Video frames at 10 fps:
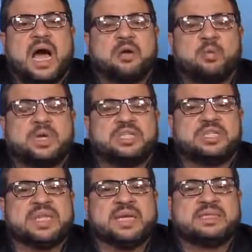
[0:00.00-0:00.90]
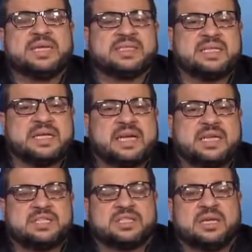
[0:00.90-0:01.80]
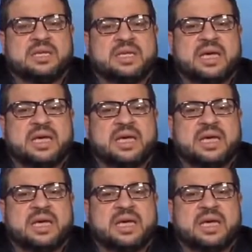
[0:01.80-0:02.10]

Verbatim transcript: I wish that Yassin al-Haj Saleh